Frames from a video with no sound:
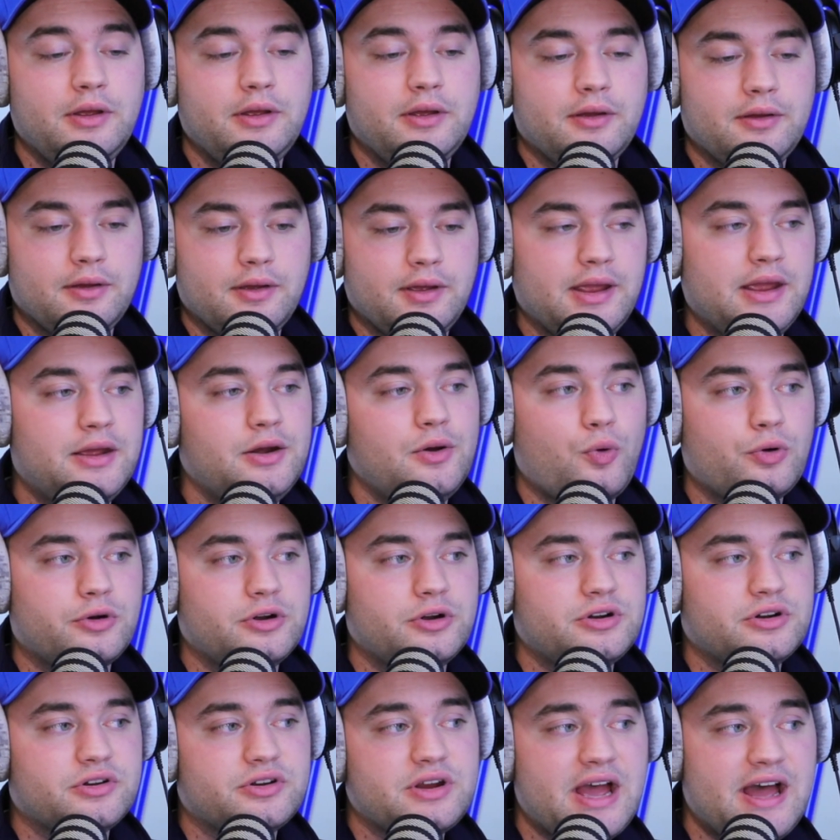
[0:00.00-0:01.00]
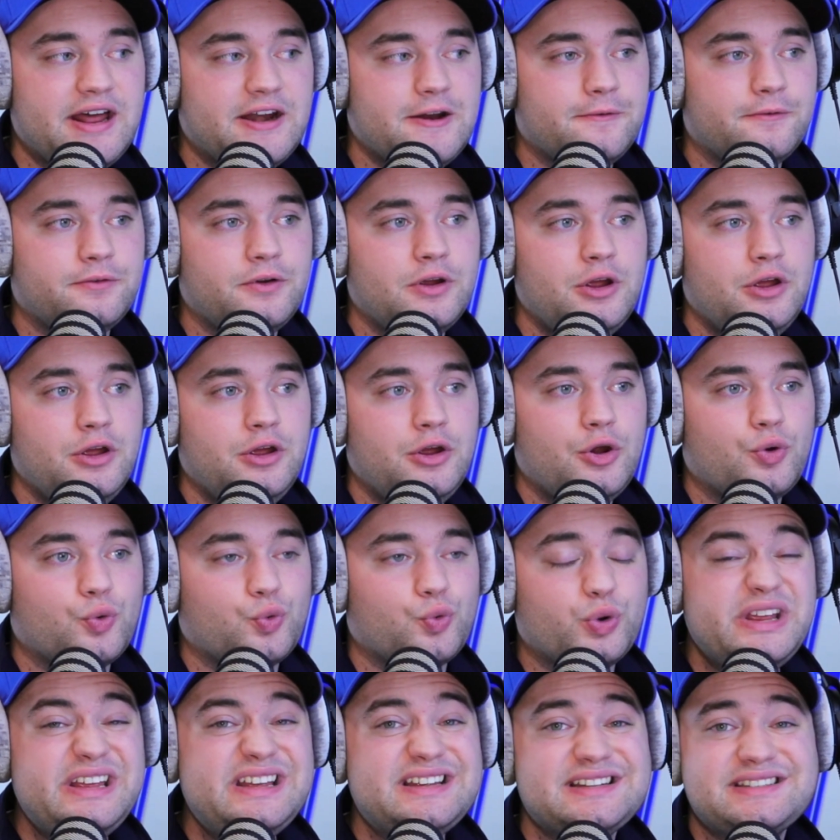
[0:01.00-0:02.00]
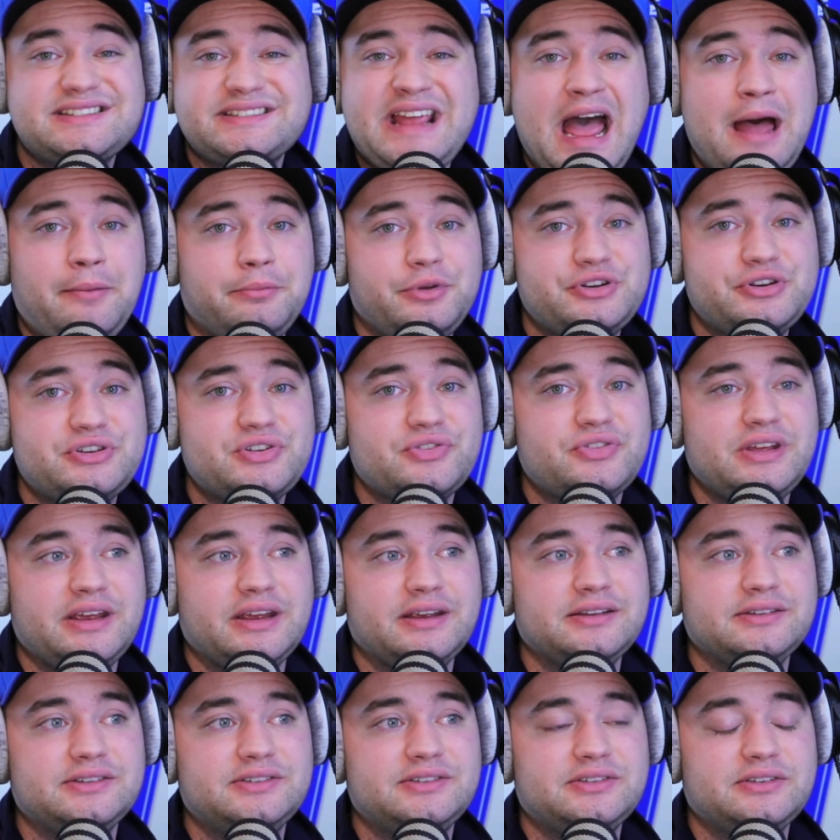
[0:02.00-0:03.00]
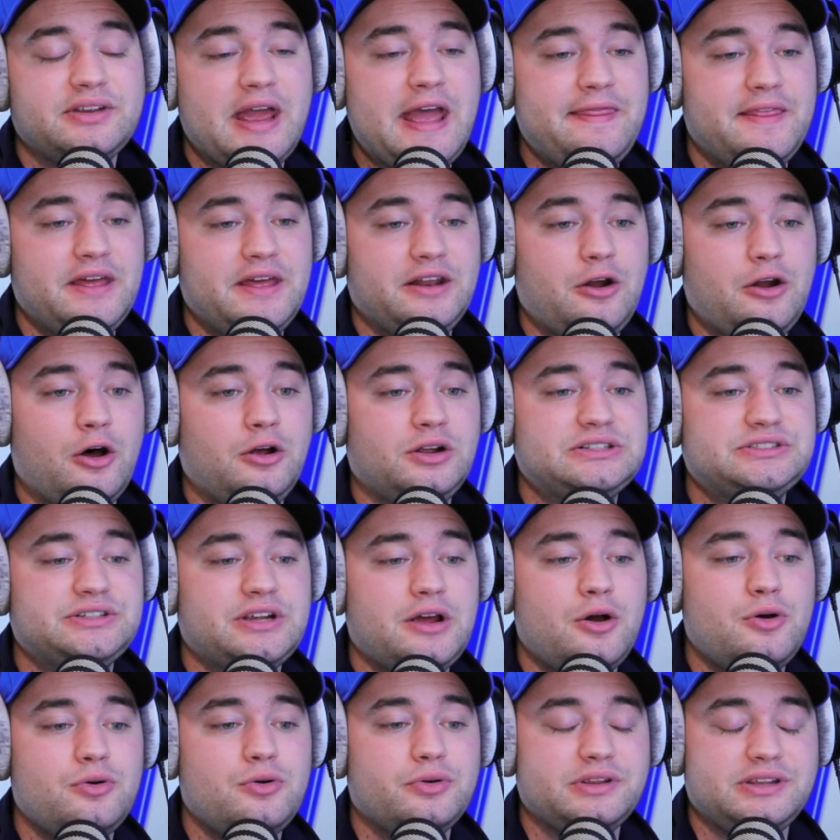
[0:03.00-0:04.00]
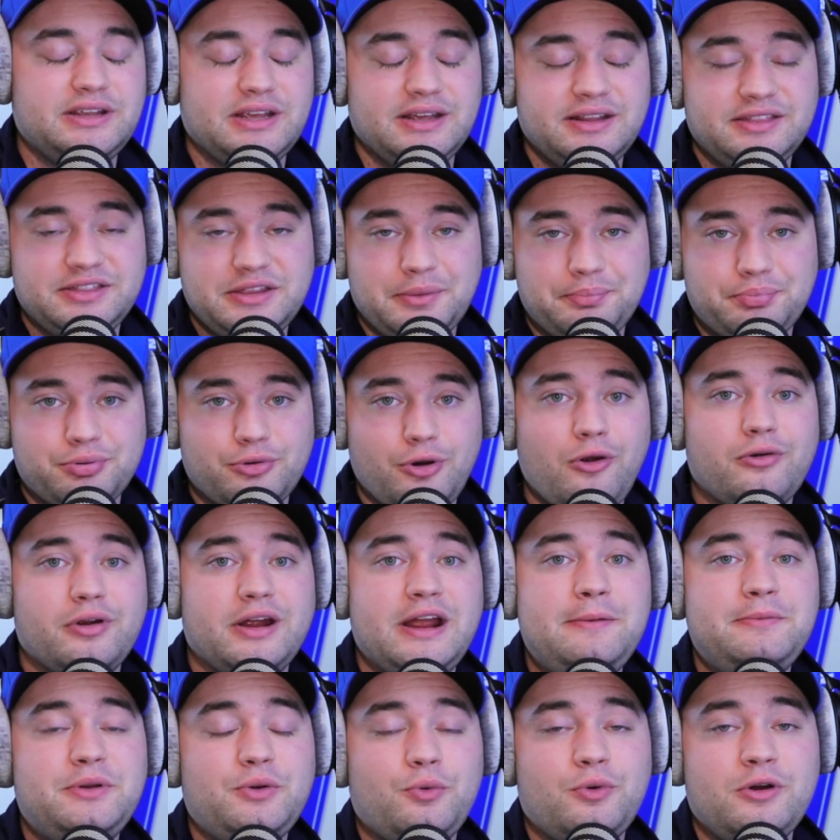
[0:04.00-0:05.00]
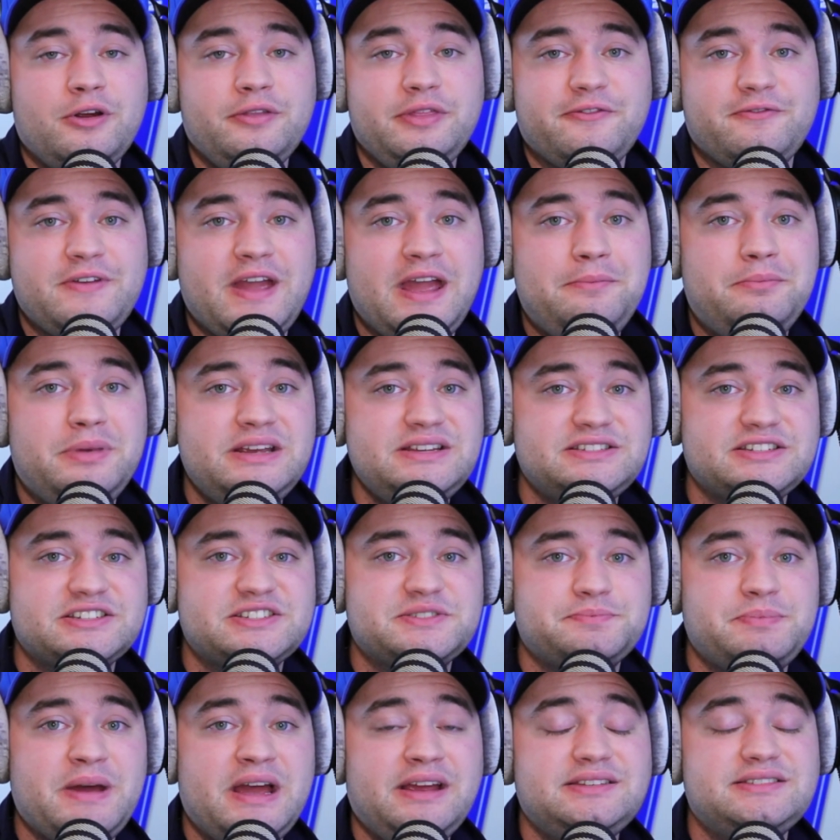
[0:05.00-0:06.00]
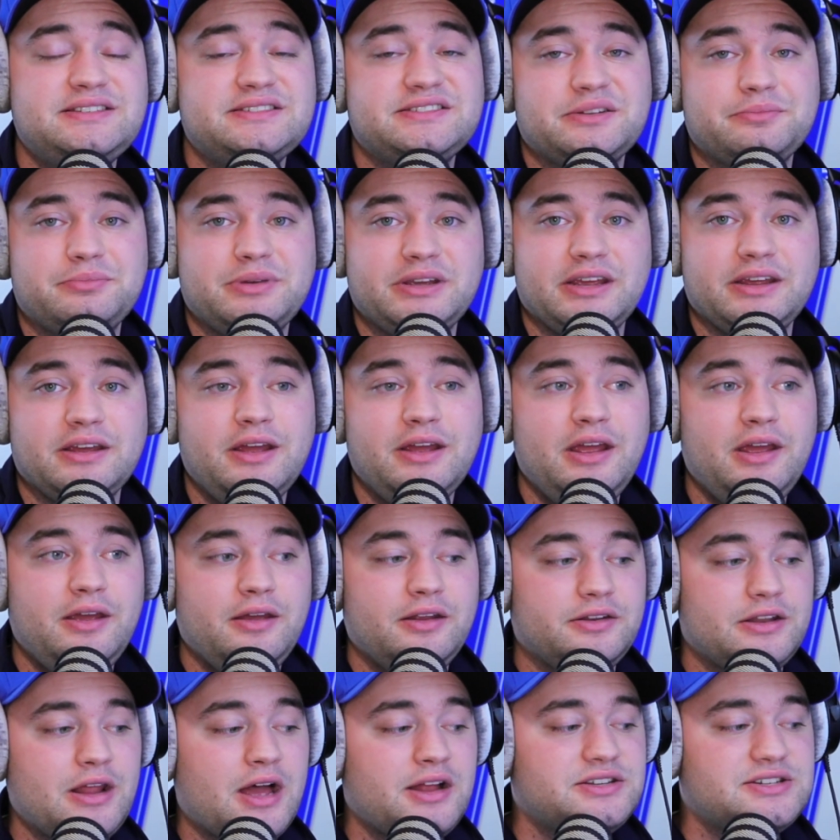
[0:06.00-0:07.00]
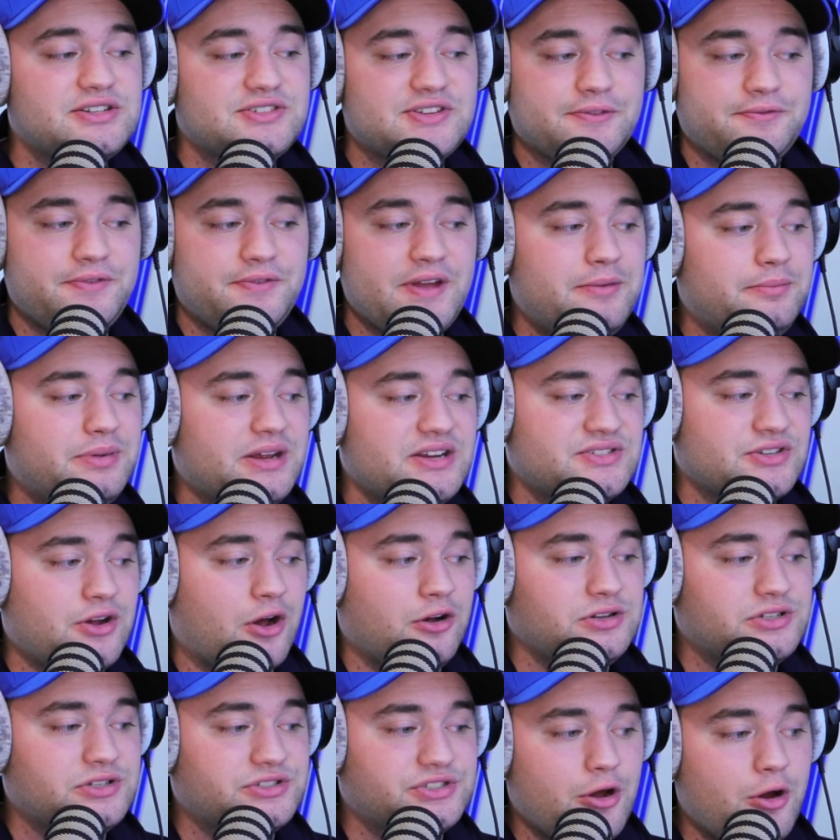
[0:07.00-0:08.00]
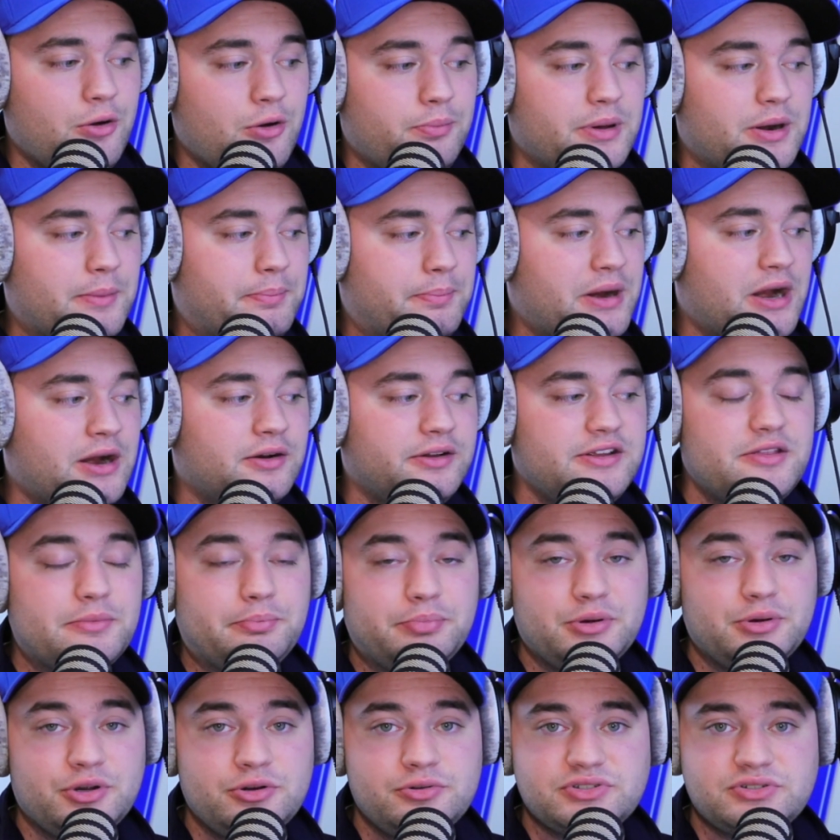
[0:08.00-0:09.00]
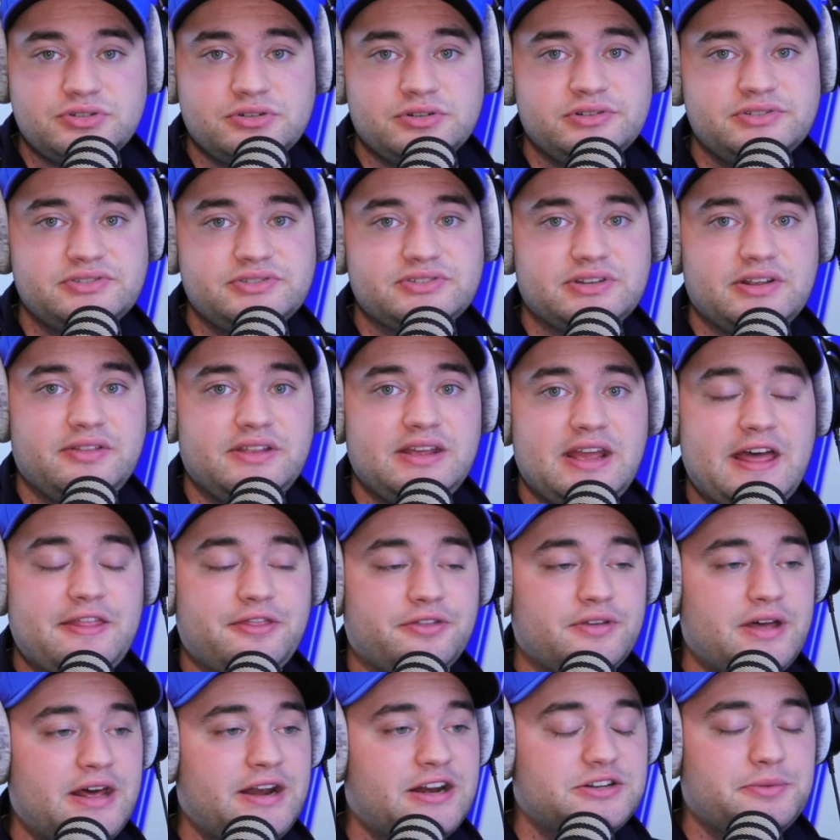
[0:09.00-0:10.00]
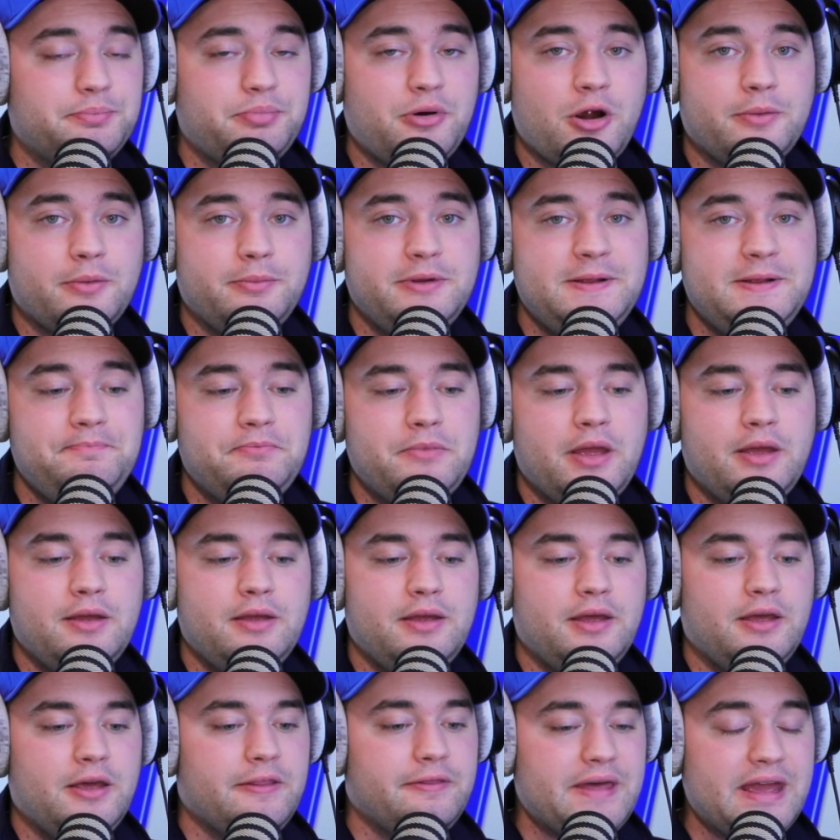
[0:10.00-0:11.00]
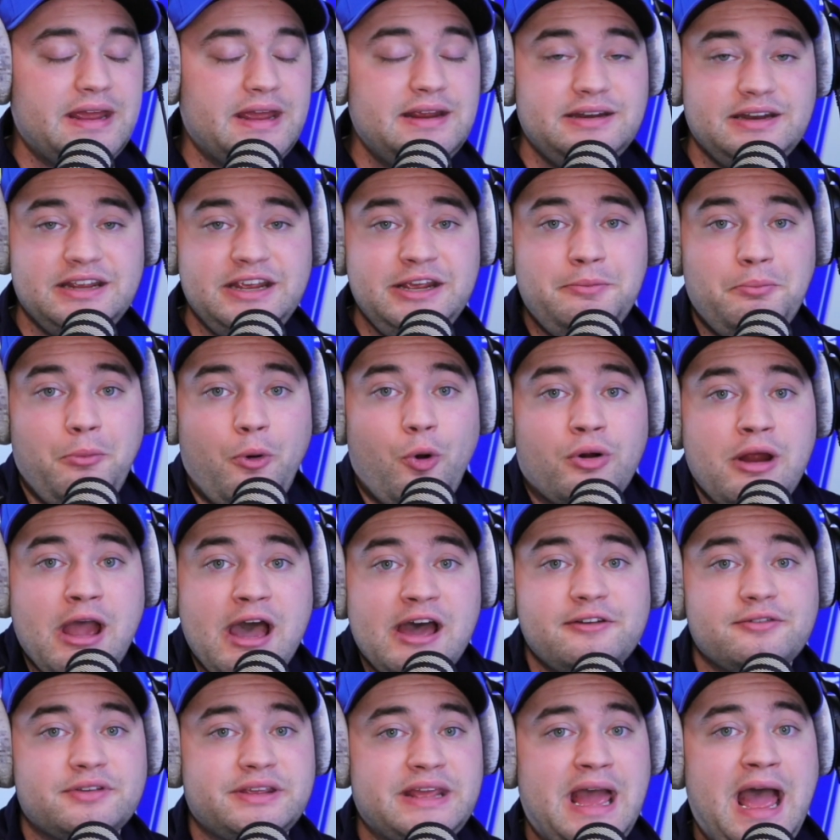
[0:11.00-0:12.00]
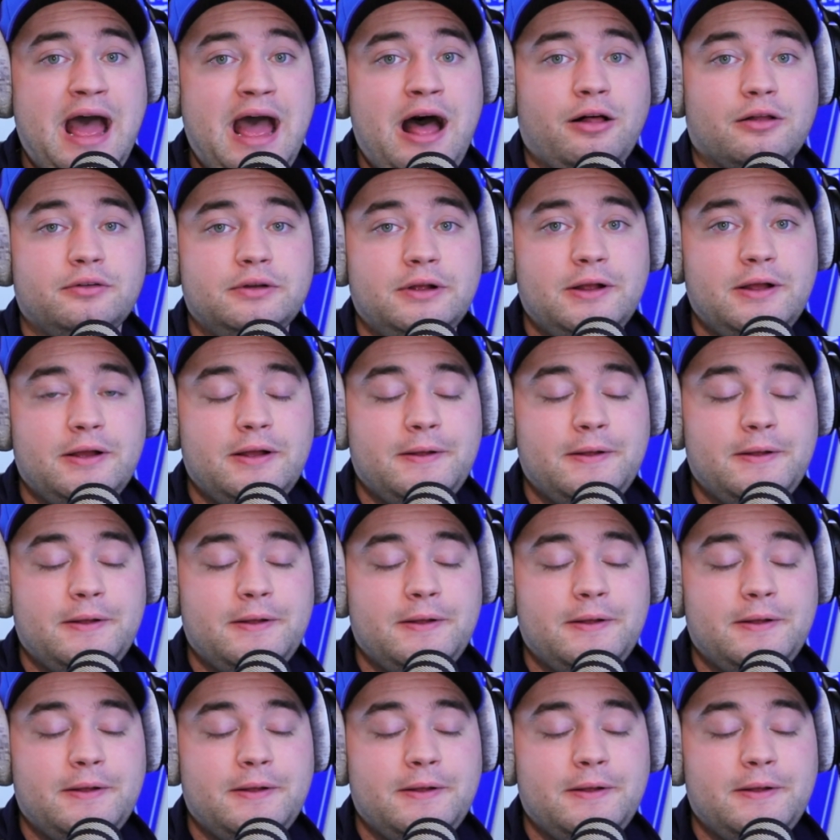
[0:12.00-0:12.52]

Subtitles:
in order to kind of reestablish things and then also get the program to where the fan base expects it to be. Not just the fan base also, but apparently the boosters and the athletic department, they need more out of Cal.